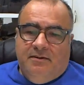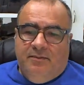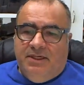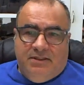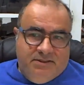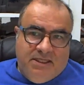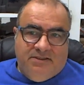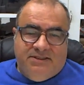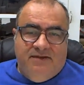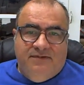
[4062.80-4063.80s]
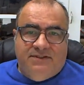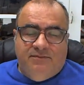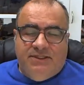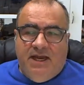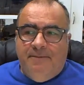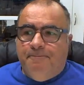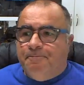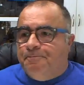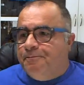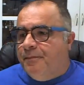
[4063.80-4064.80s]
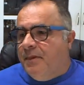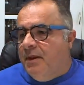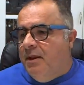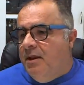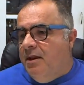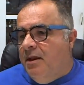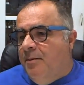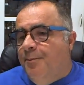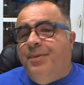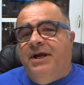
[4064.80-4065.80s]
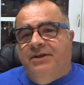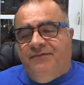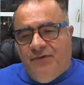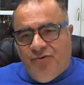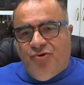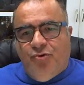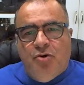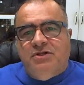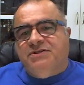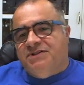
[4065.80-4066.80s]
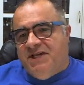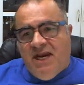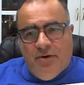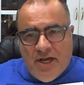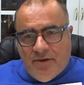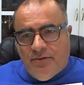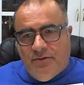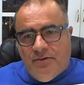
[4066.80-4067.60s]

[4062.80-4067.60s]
because that'll save you some time. But if you do notice tear out